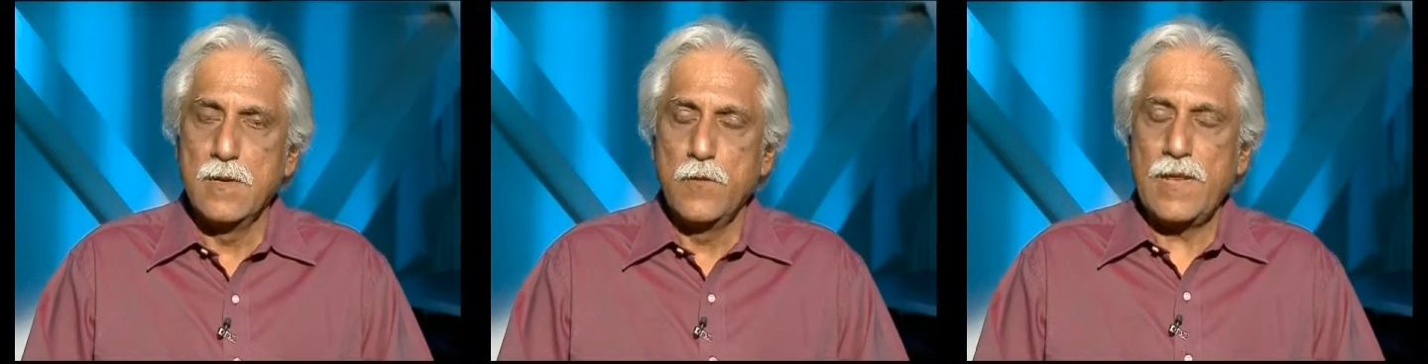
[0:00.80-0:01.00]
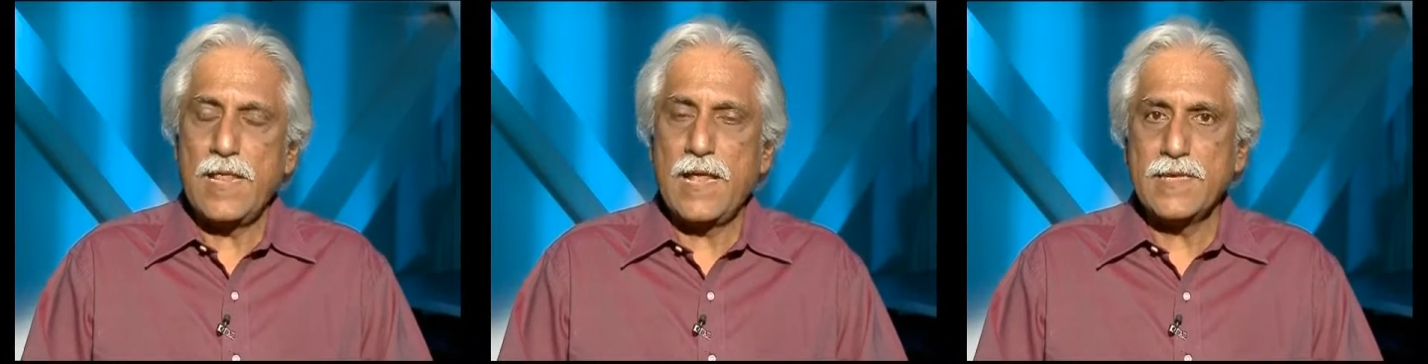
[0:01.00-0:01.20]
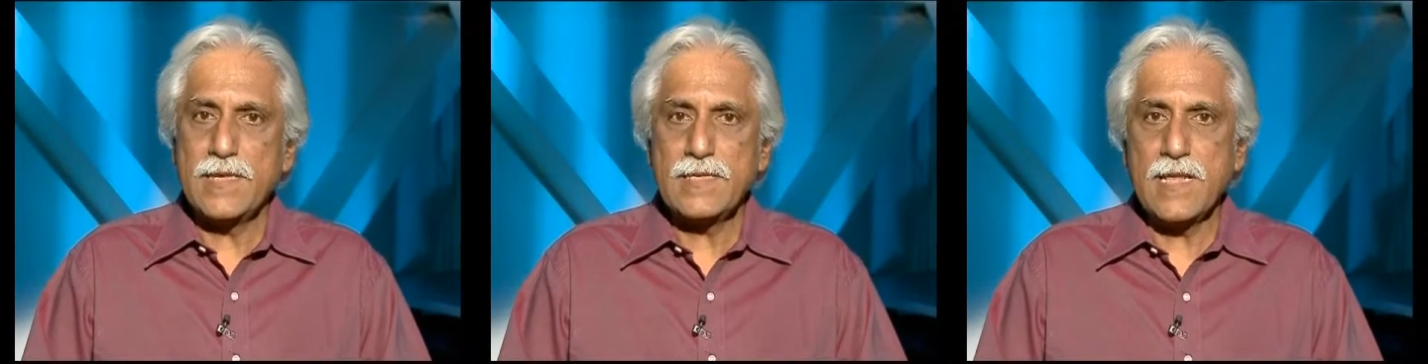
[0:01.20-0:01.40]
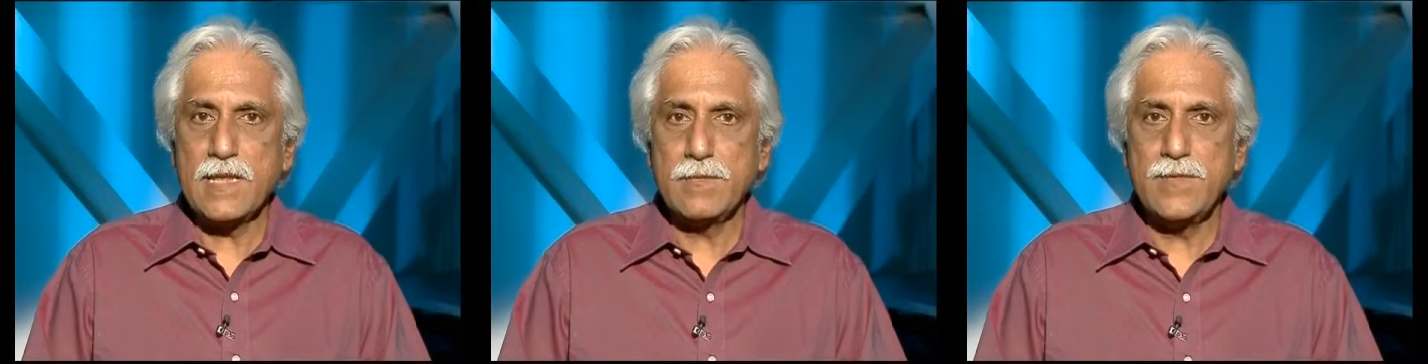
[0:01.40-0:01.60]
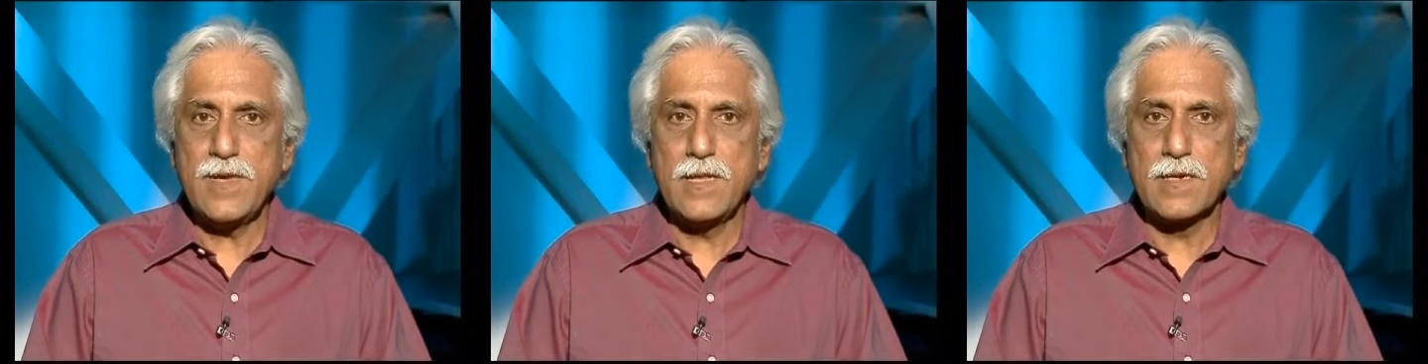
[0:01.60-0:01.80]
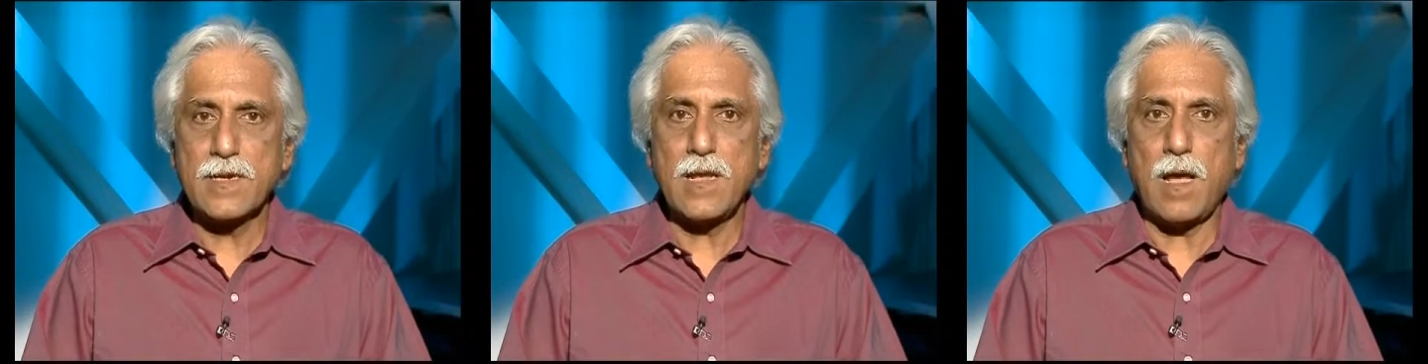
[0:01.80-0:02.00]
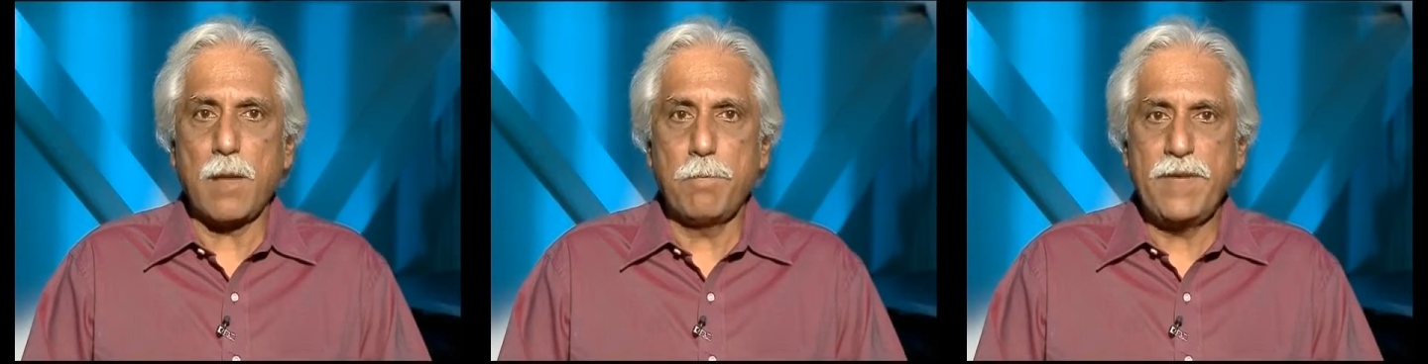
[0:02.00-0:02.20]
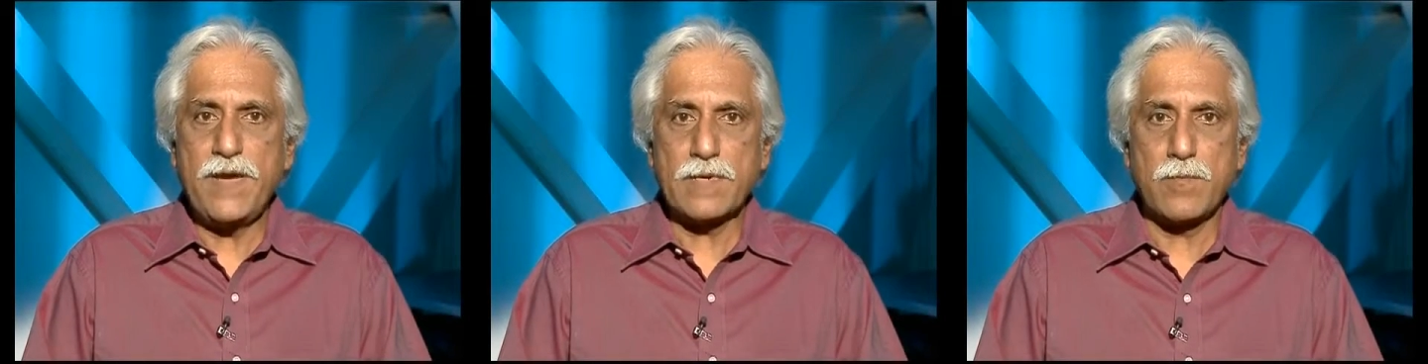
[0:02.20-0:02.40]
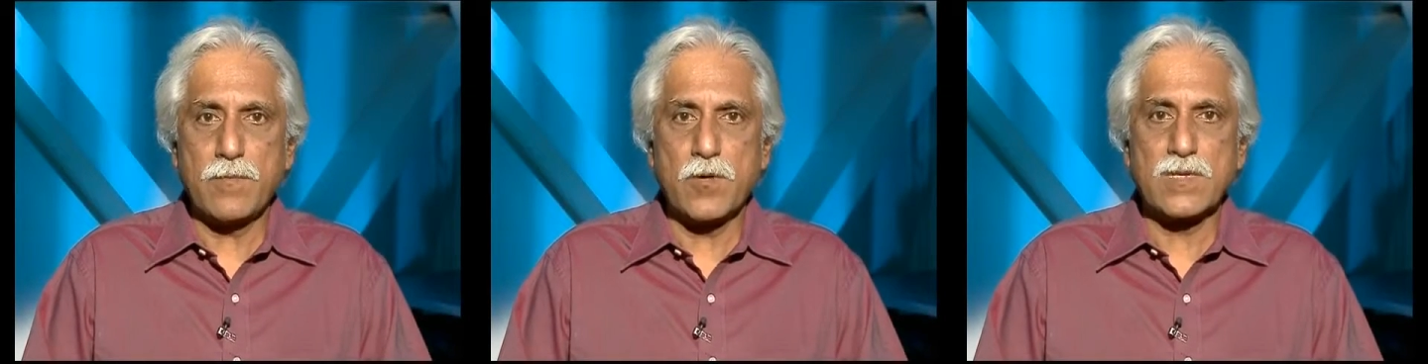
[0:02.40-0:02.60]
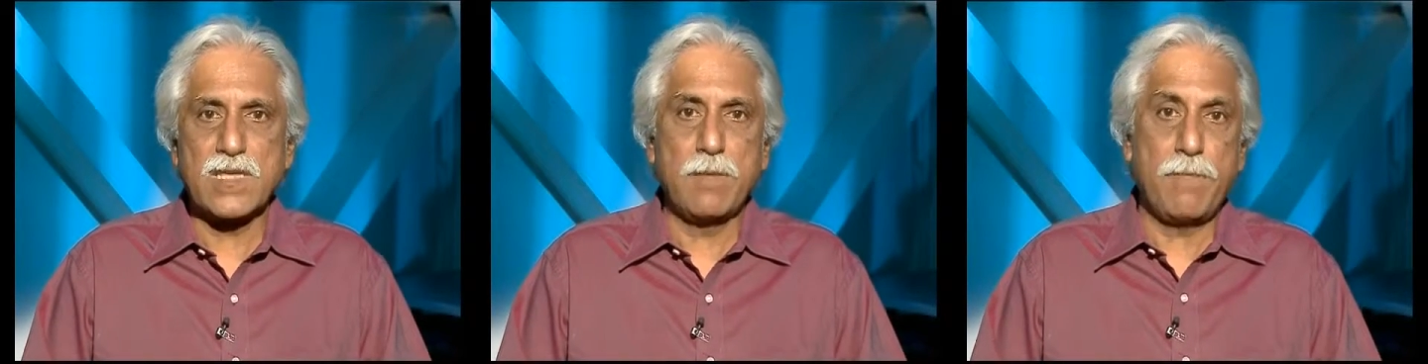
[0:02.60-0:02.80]
Well, I think there will be a little upbeat
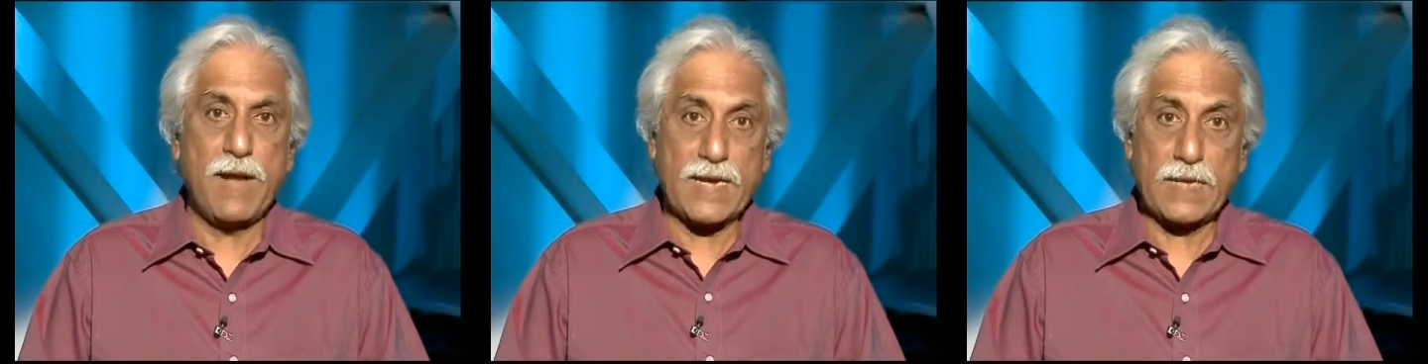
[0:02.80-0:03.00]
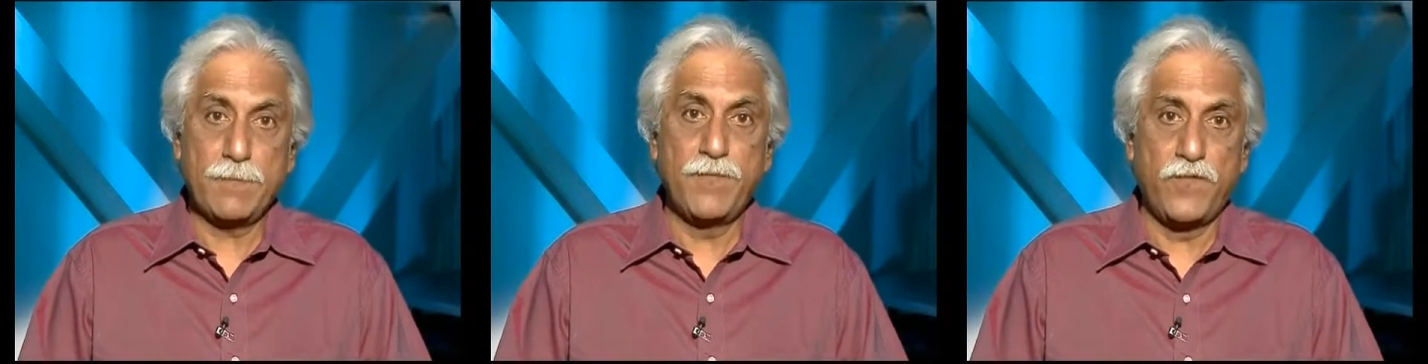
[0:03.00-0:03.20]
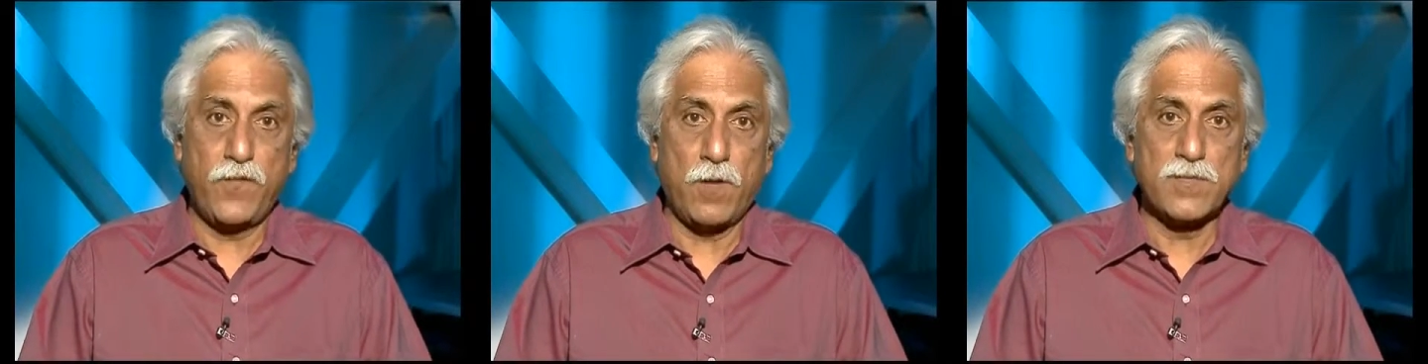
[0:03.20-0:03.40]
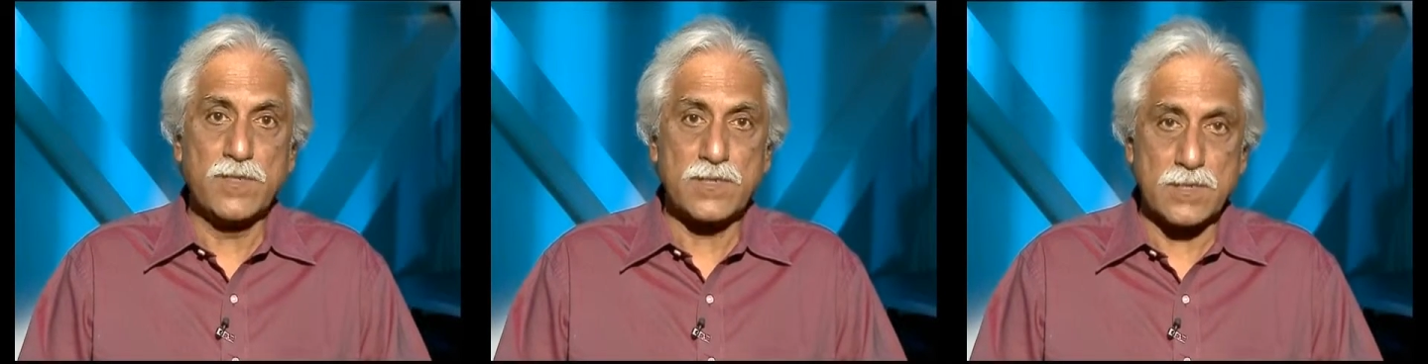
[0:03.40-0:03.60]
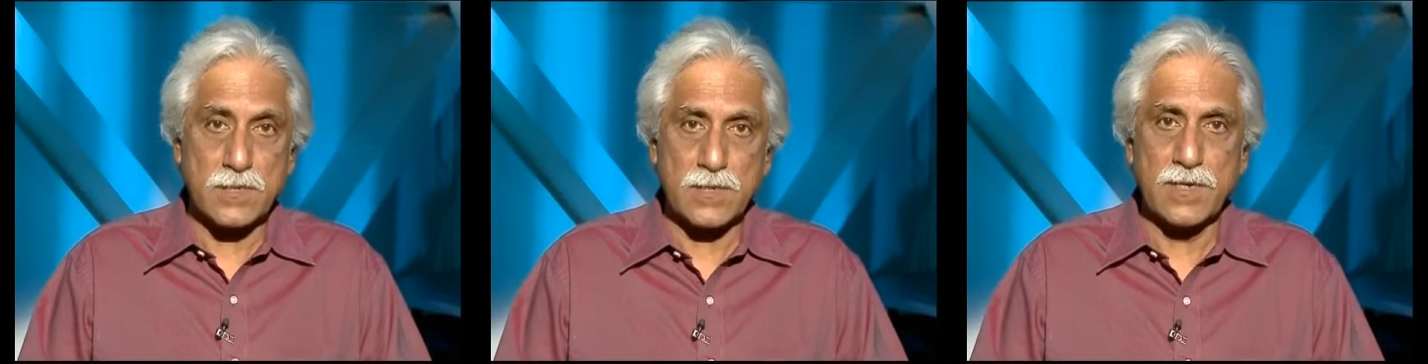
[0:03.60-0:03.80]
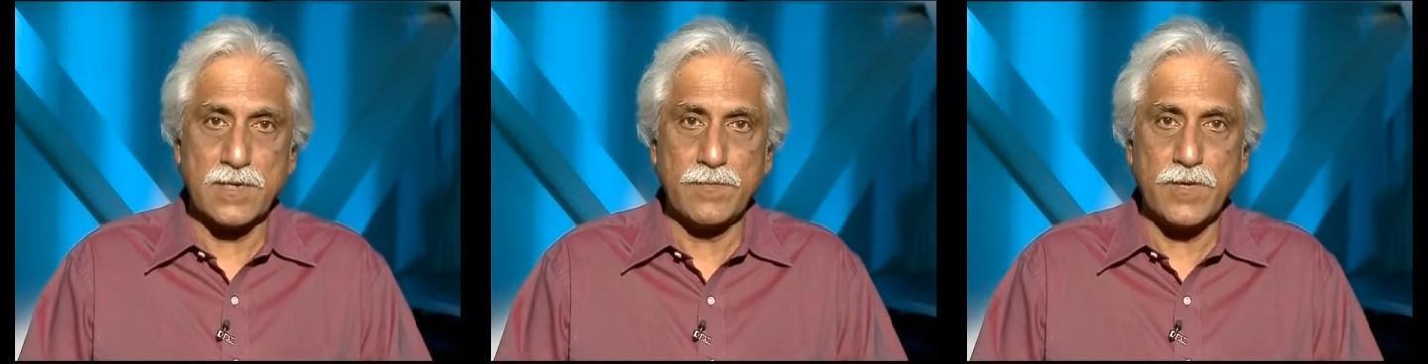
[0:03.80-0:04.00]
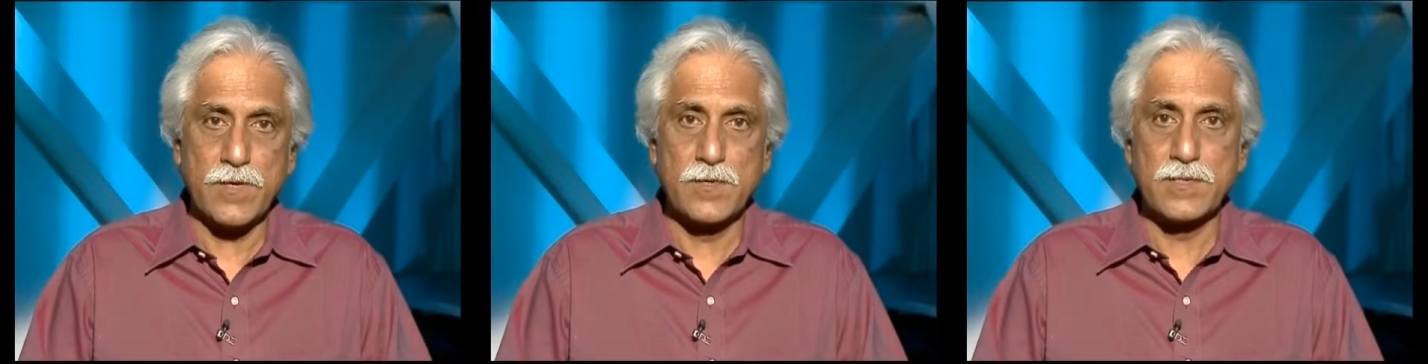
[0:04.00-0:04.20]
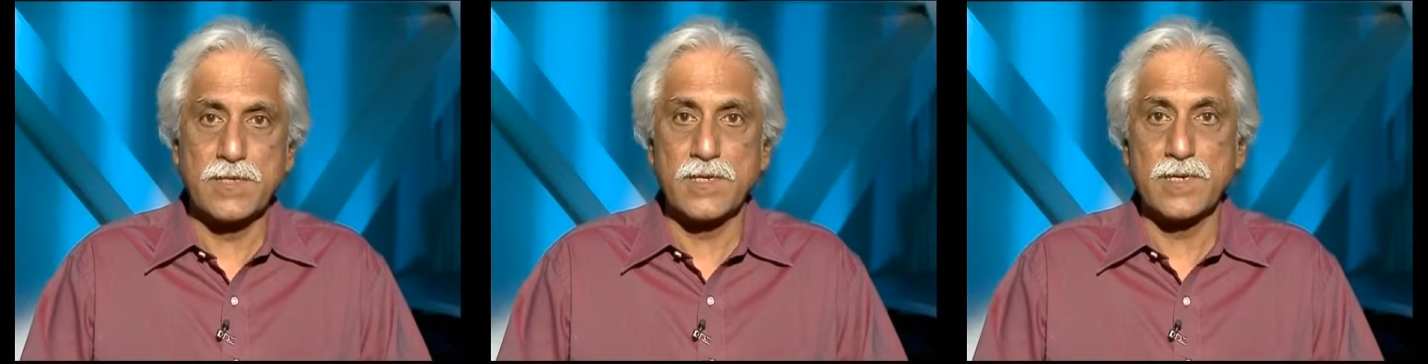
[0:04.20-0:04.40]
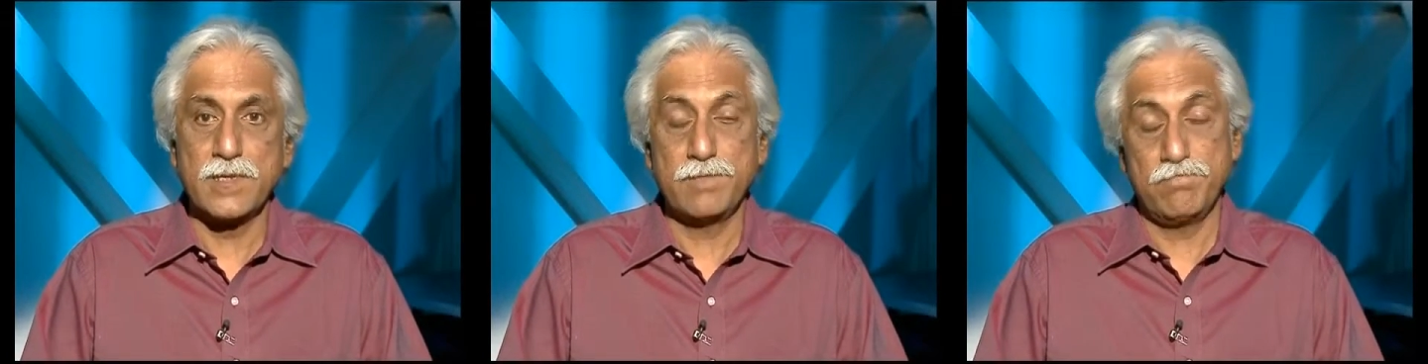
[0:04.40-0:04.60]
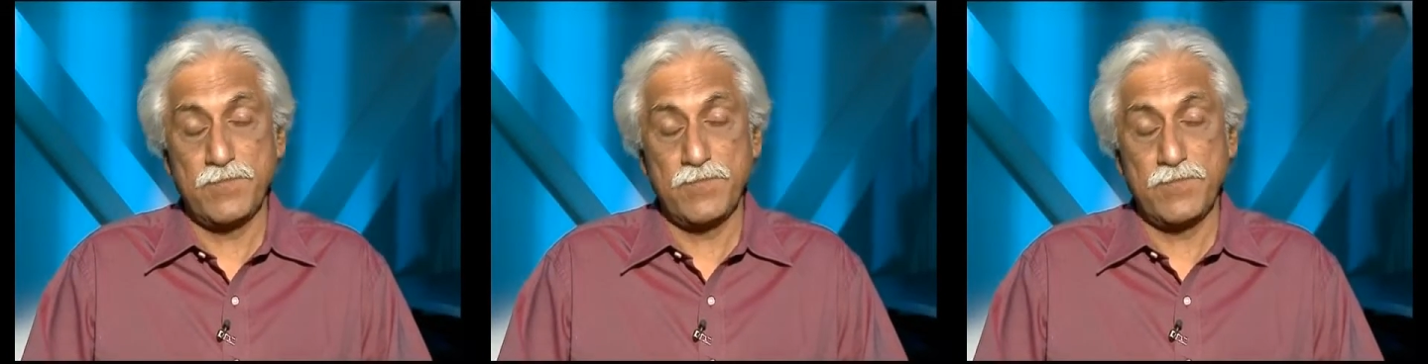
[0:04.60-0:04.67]
about their batting performance certainly because they,